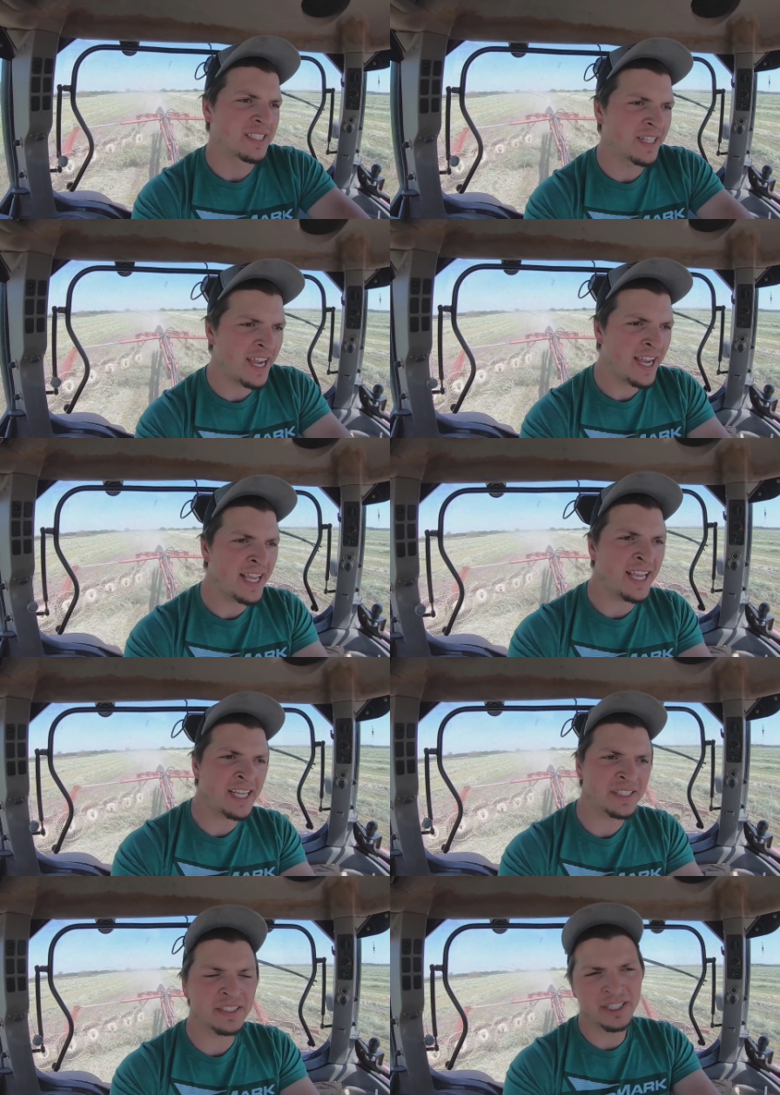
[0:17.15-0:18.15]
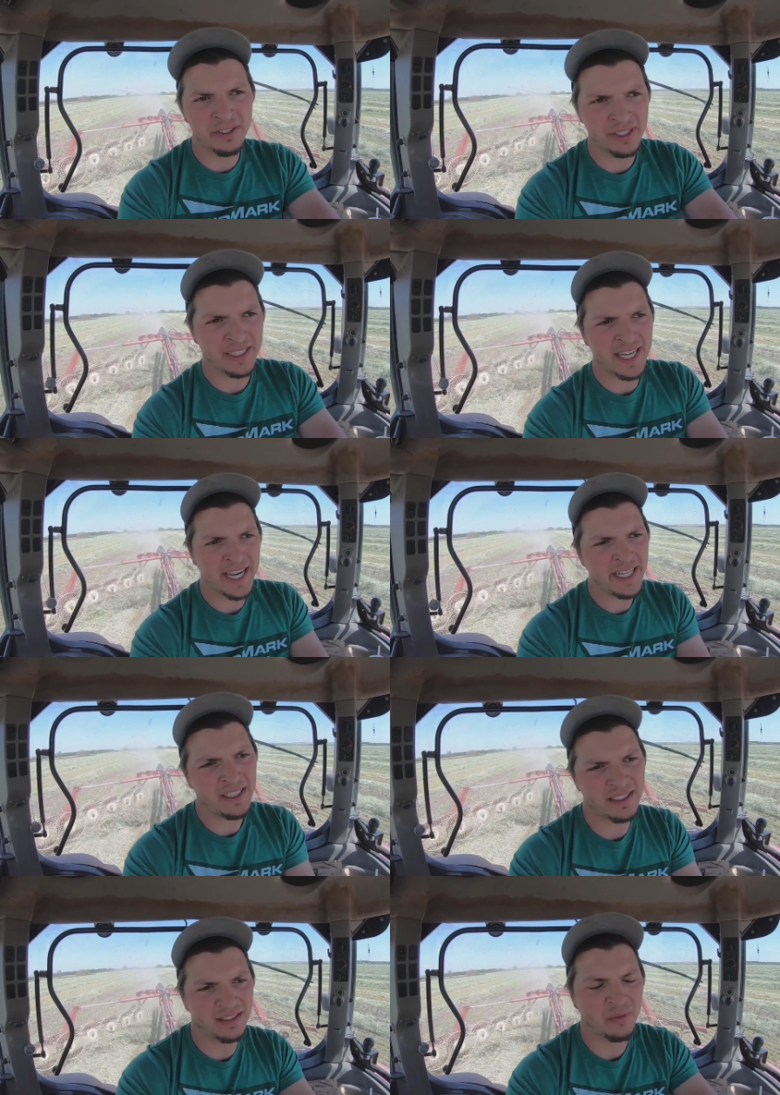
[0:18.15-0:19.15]
today is Tuesday.
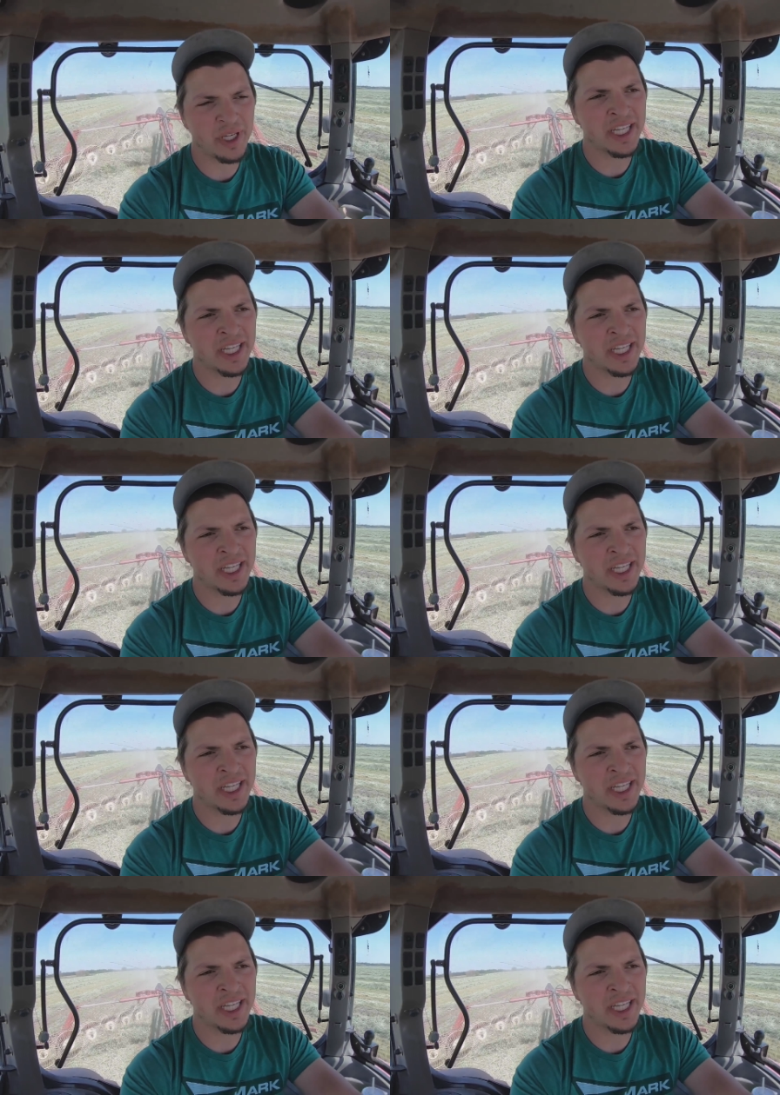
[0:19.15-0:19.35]
We